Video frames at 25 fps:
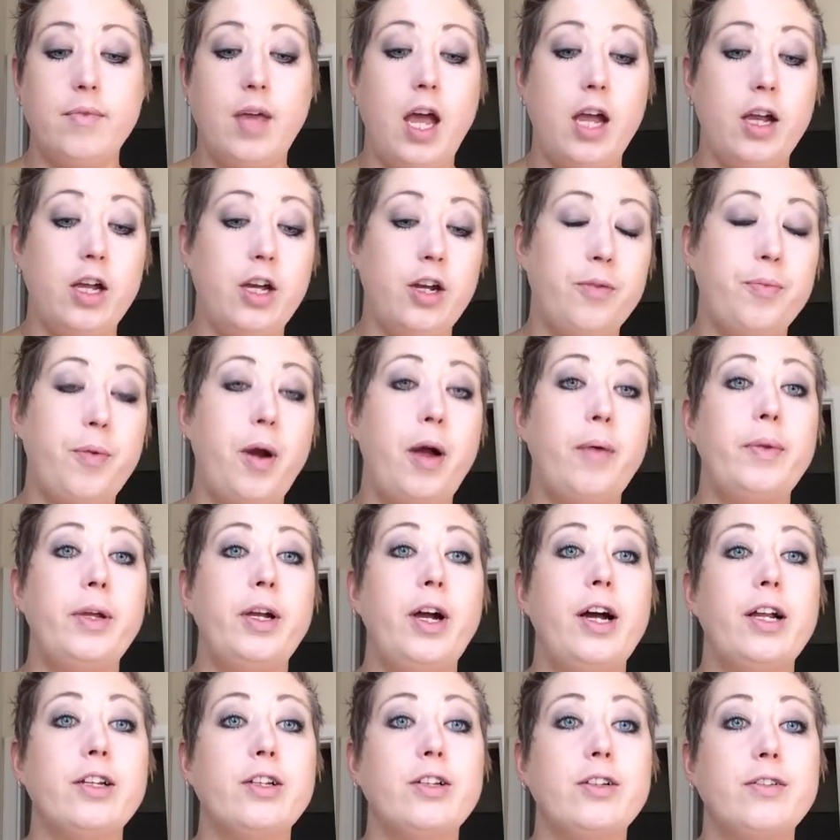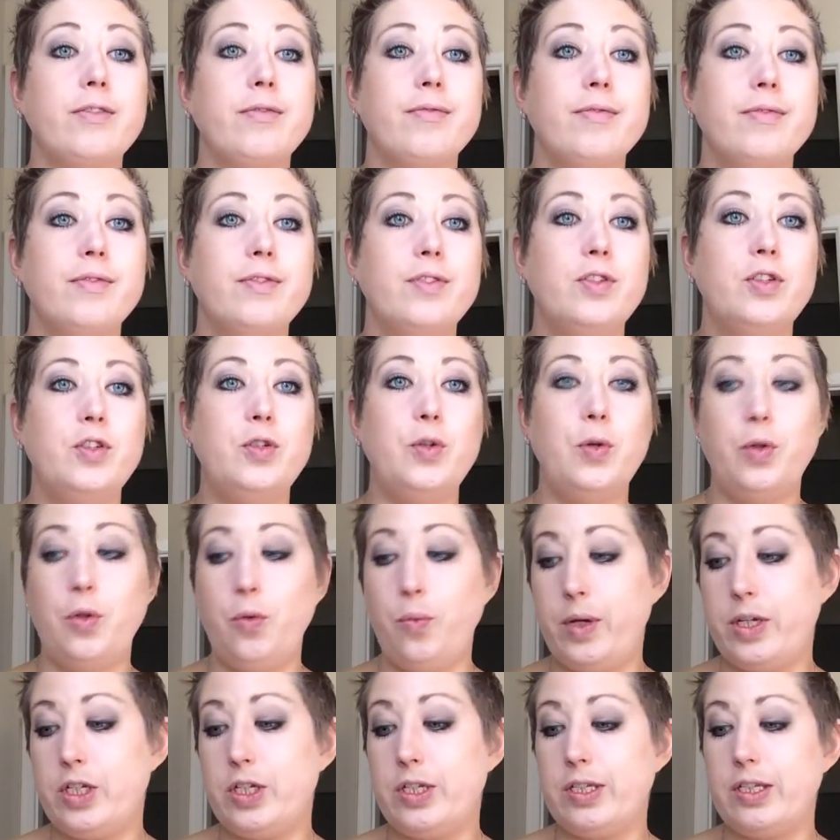I could have probably gotten two of the
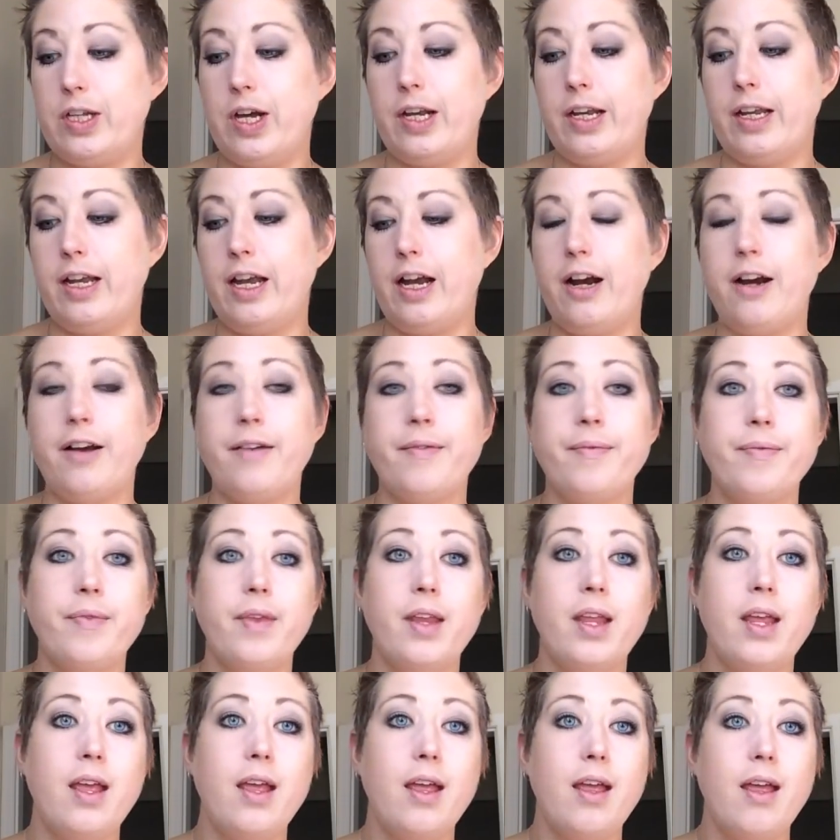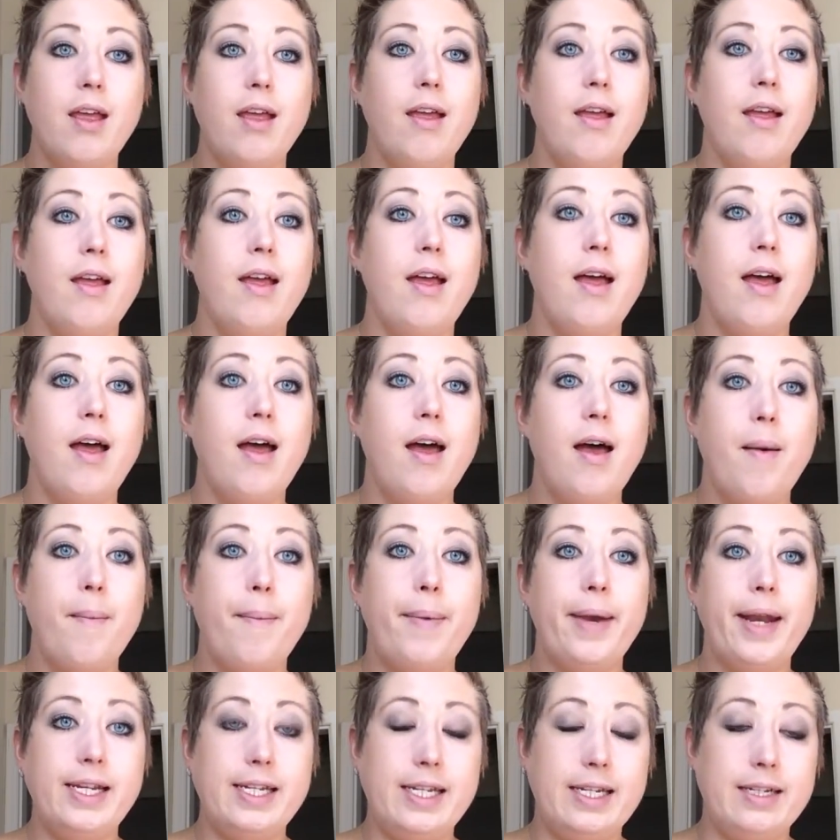witches on here,
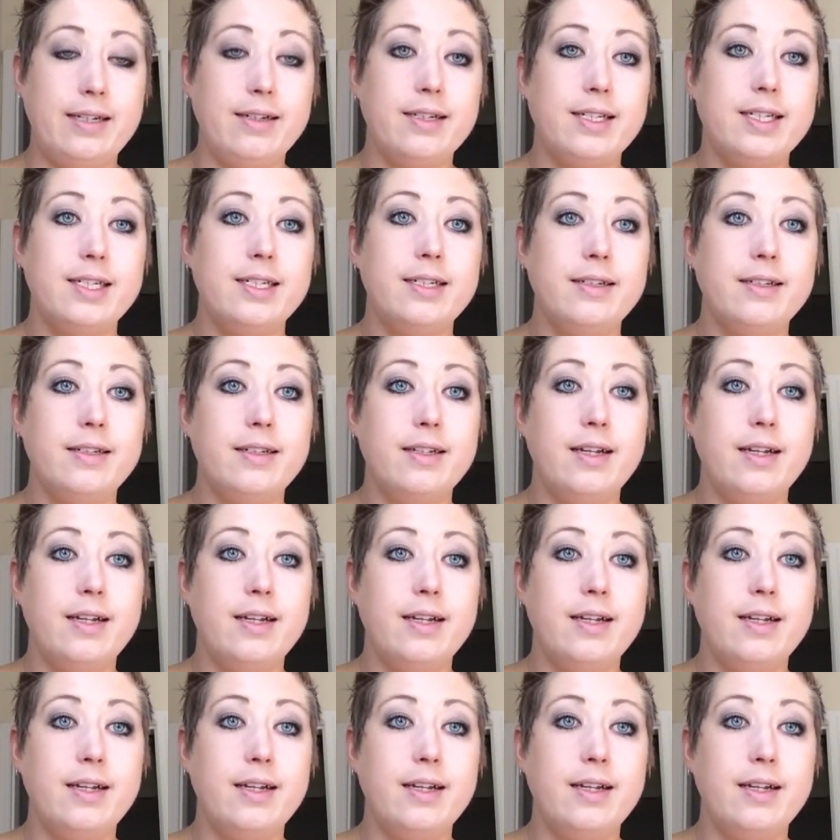but I didn't.